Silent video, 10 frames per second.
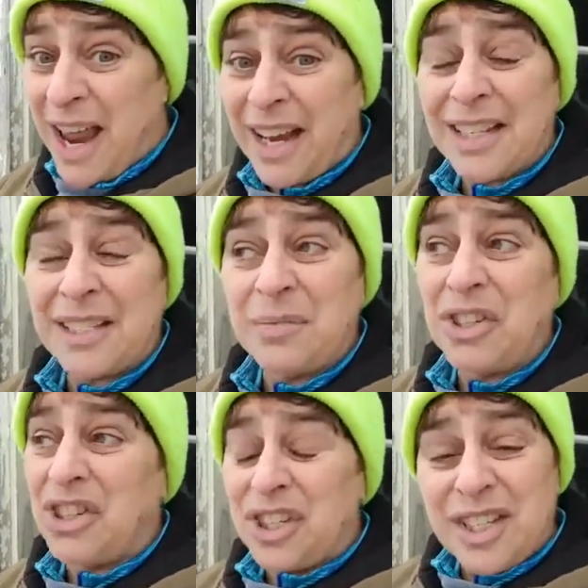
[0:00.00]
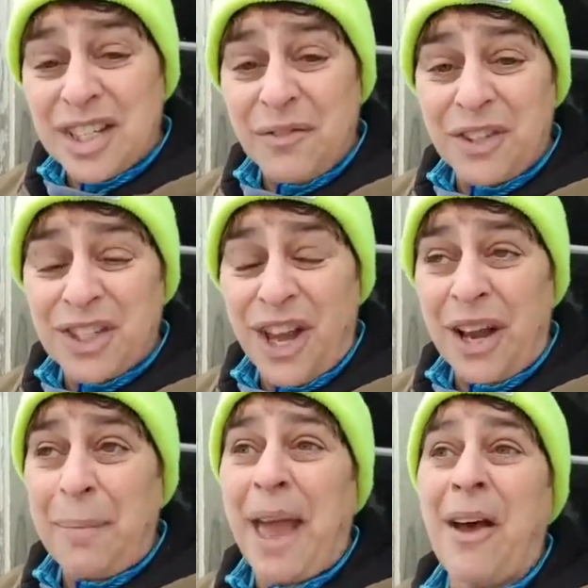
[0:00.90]
I got some good stuff to talk
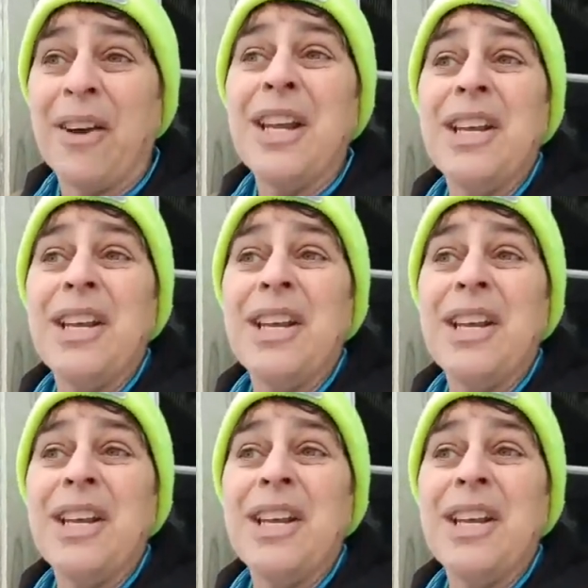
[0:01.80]
about.